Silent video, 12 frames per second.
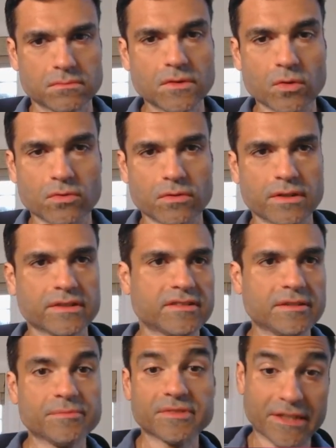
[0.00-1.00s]
Oh, it
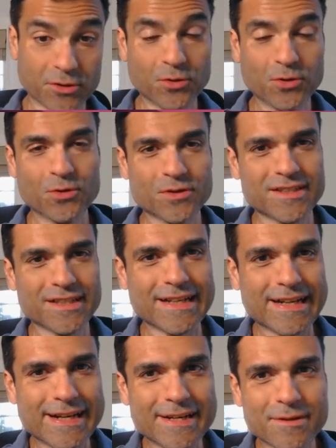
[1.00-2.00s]
seems I don't know the
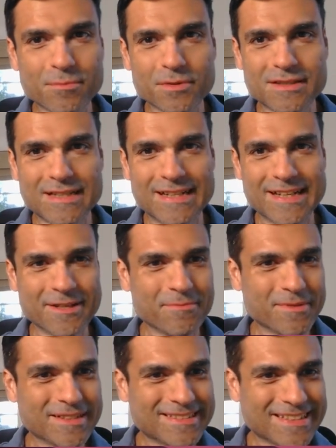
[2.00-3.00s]
ticket ID numbers. Let
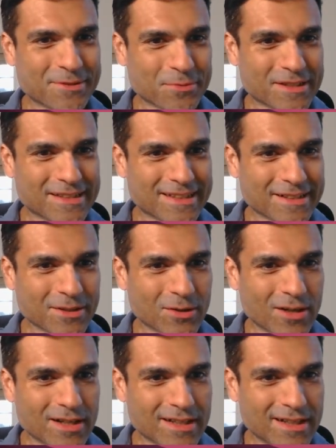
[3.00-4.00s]
me see what they're
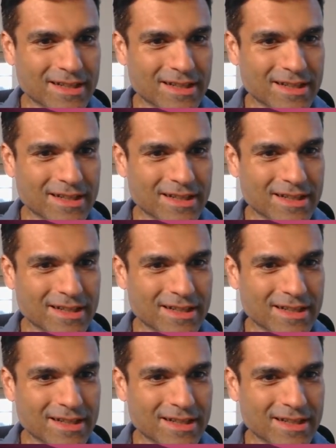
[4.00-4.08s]
called.